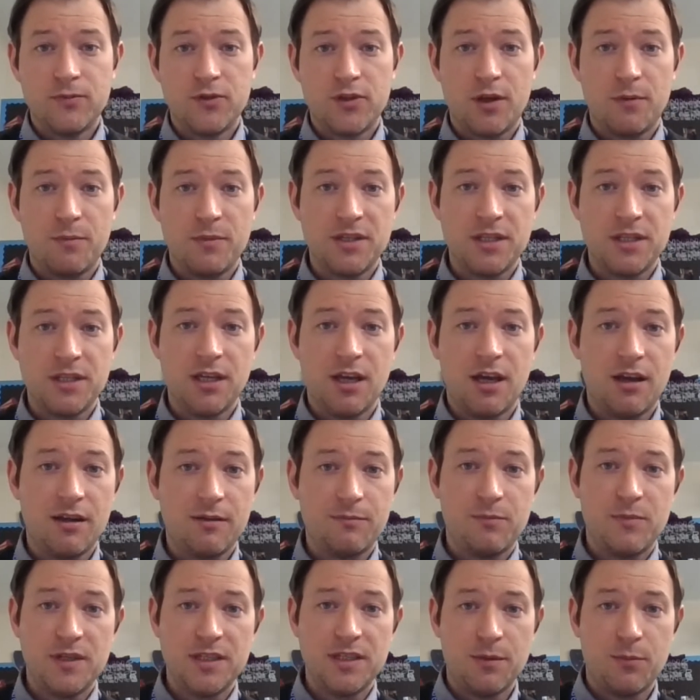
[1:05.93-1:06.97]
So Mrs.
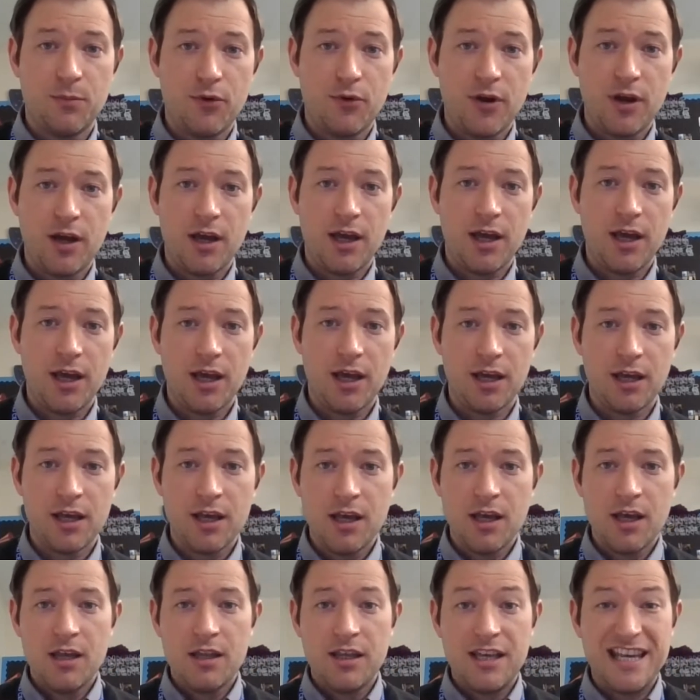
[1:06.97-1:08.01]
Hunt, Mr.
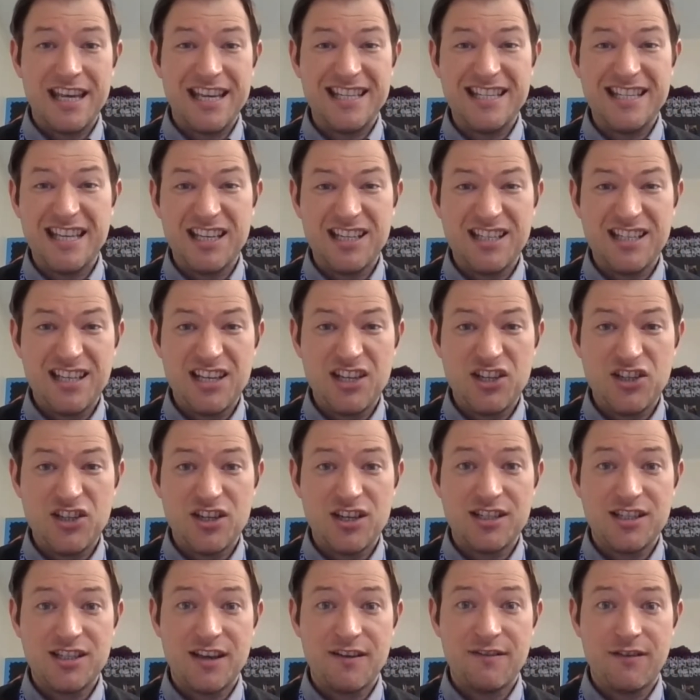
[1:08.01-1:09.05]
Pring, year six
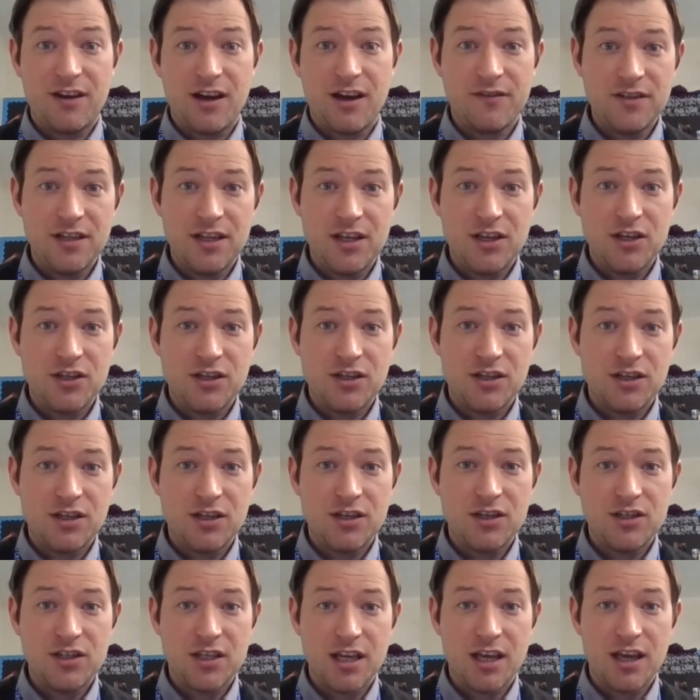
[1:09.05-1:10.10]
teachers, year five
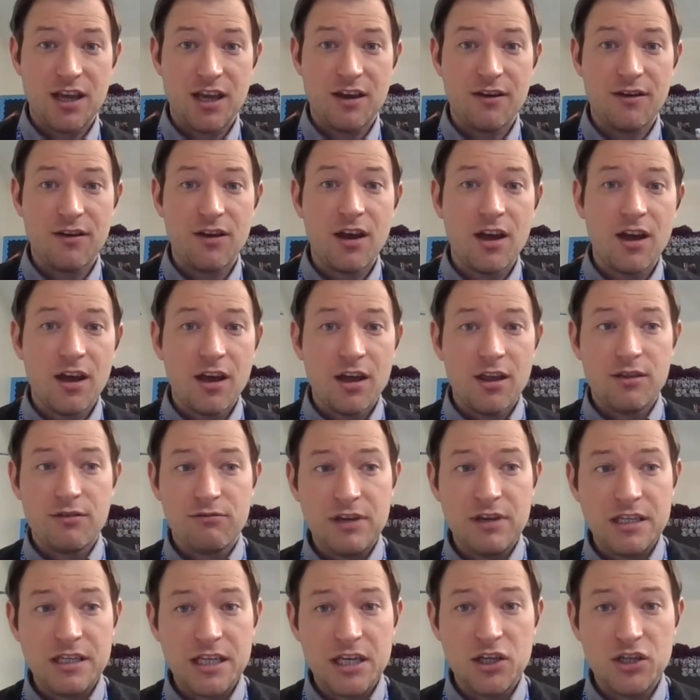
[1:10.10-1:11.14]
teachers, year
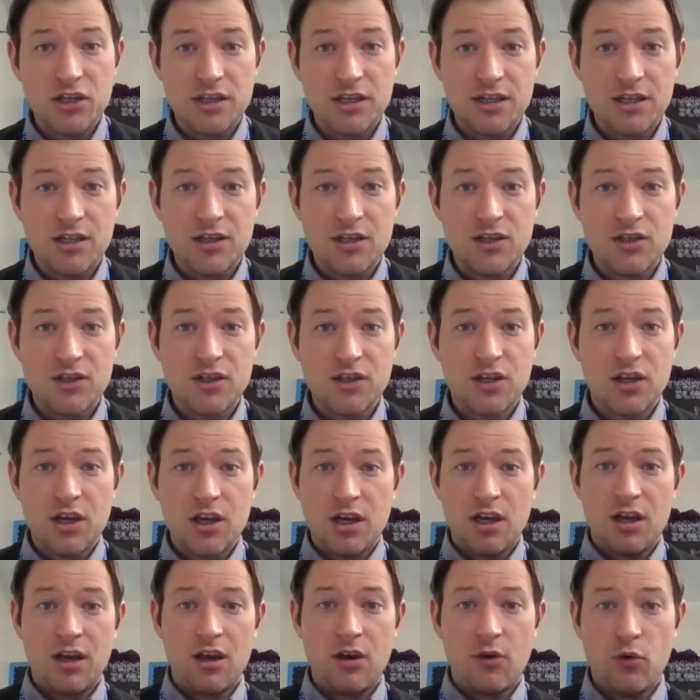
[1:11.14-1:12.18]
three teachers,
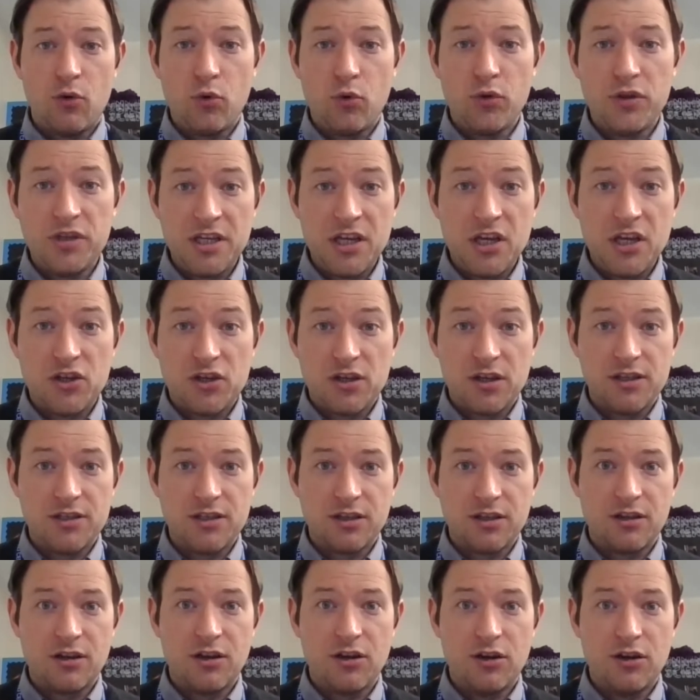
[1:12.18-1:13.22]
all the
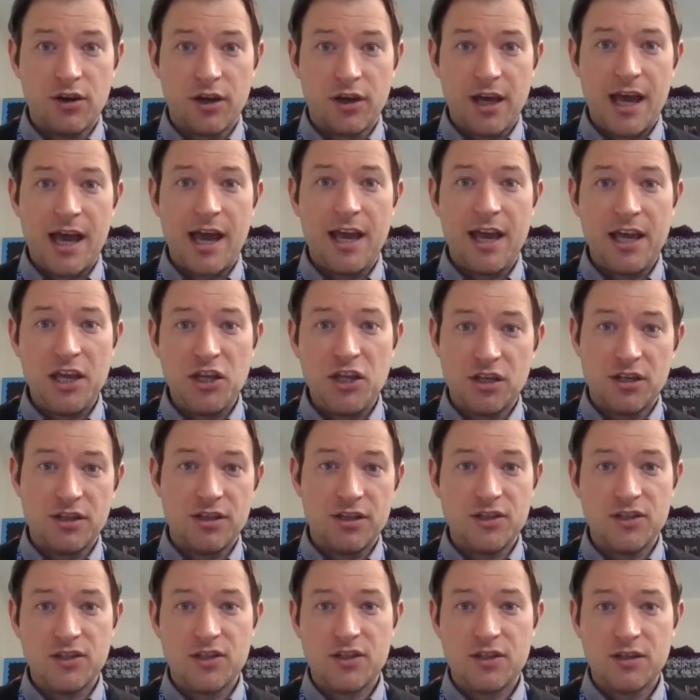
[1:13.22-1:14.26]
teachers are going to look at each
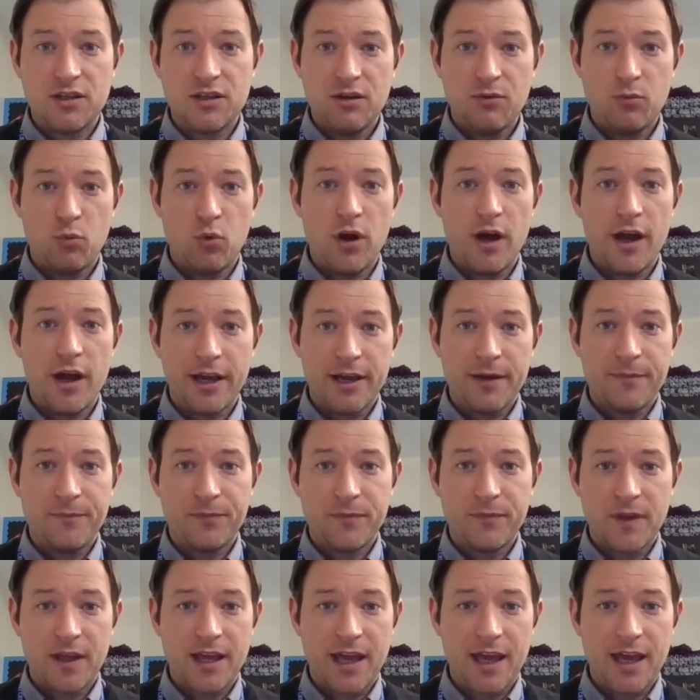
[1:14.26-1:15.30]
other's work.
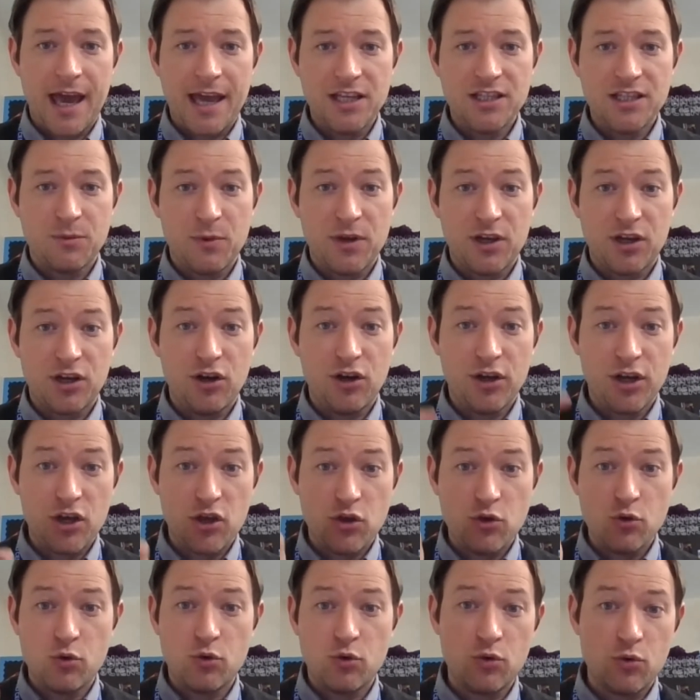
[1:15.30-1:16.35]
Okay, so we're going to look
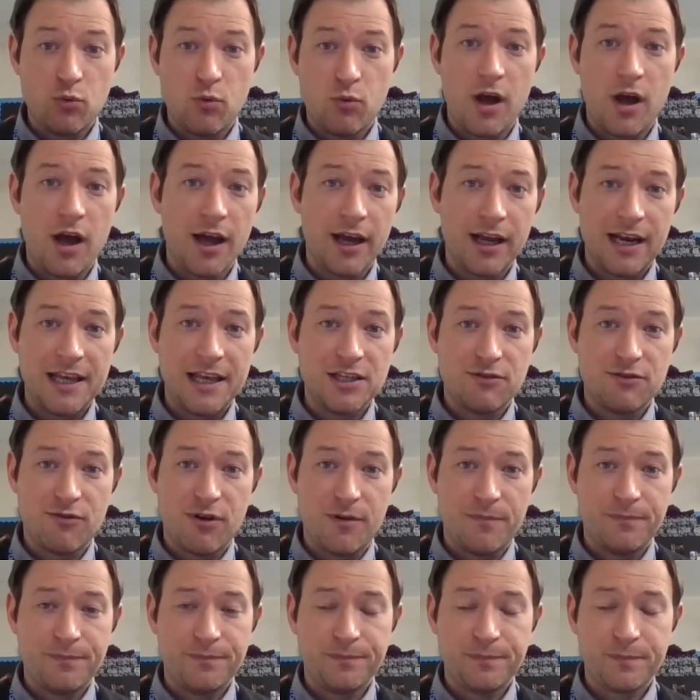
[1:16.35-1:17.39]
at your work
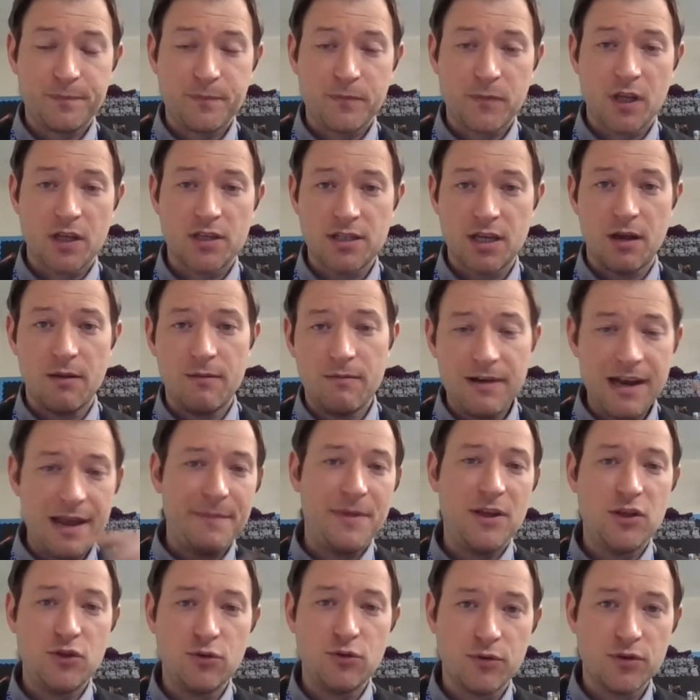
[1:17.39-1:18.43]
later on. So
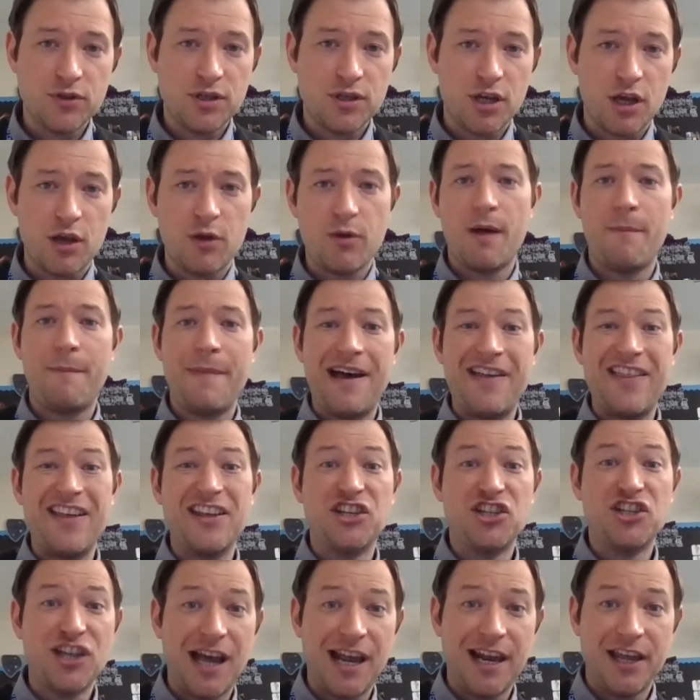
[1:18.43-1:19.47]
let me talk to you
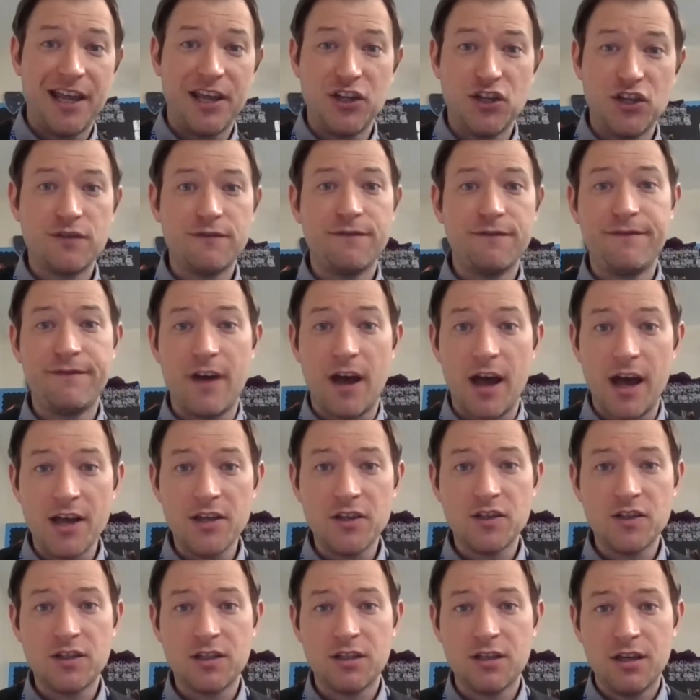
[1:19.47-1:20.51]
about the challenge
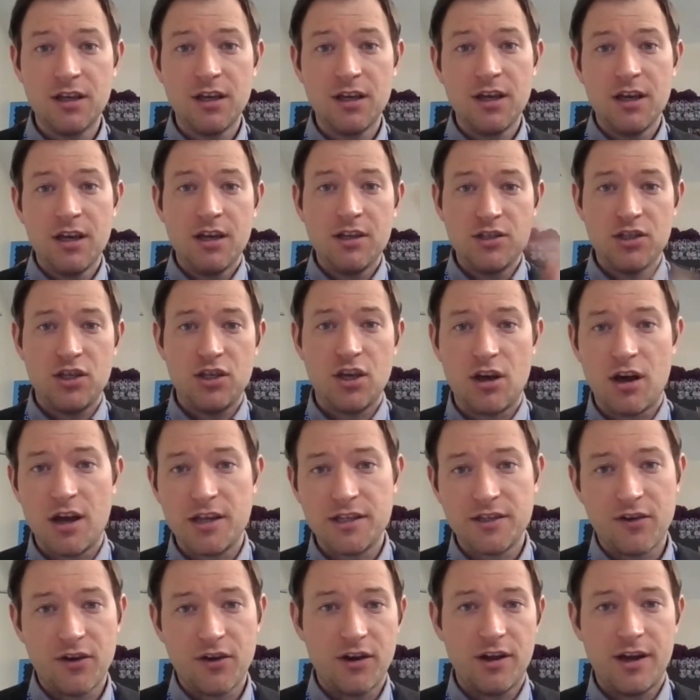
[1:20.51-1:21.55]
first, so you
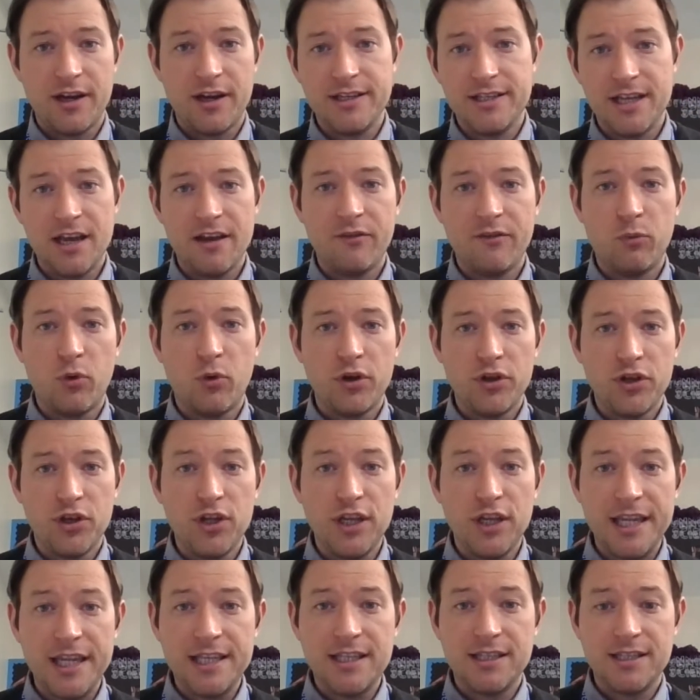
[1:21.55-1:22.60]
guys got an idea of what
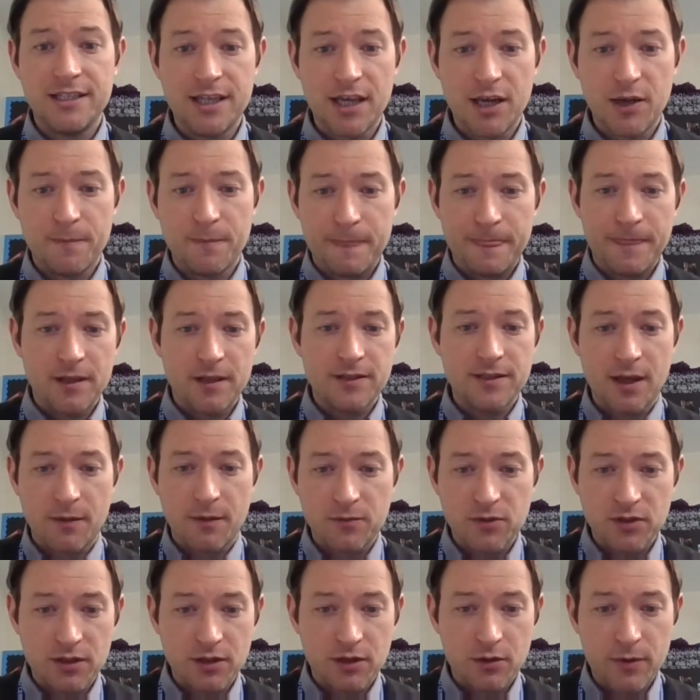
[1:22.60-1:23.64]
you need to do. So
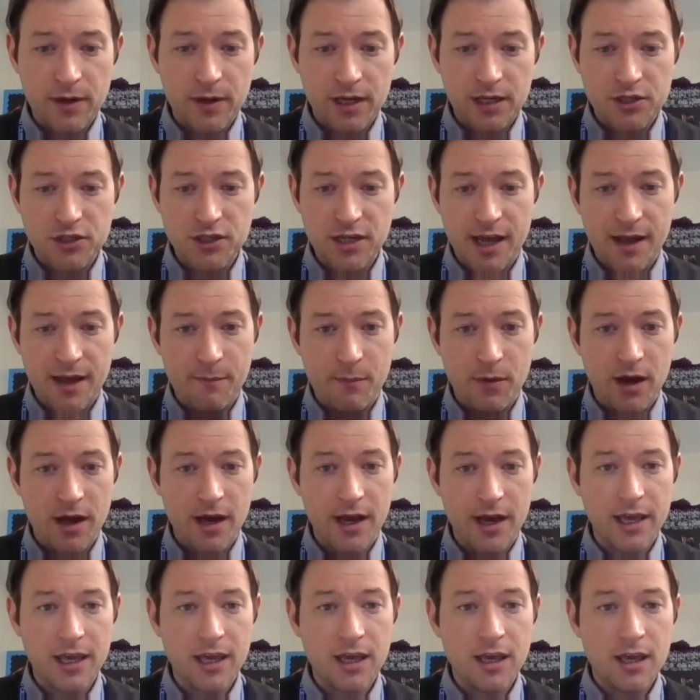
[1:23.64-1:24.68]
I'm just going to quickly share
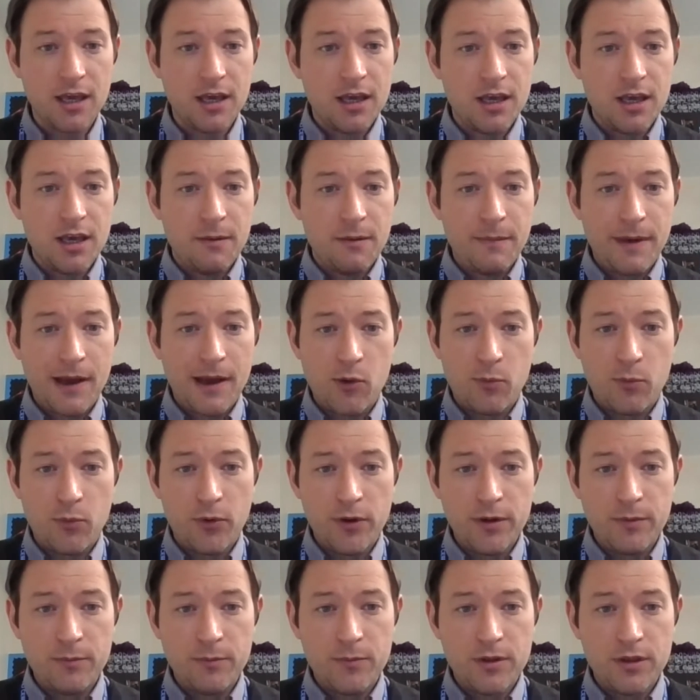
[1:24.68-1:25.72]
my
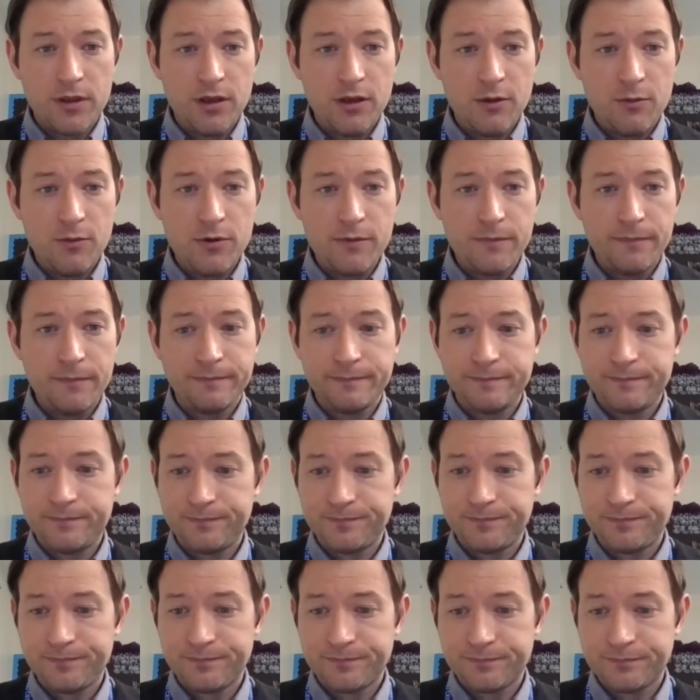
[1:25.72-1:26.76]
PowerPoint with you
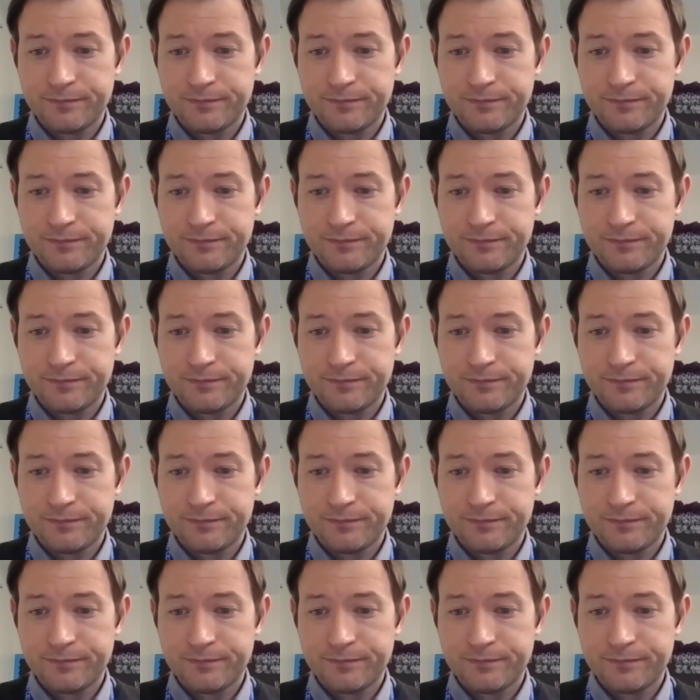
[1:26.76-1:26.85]
all.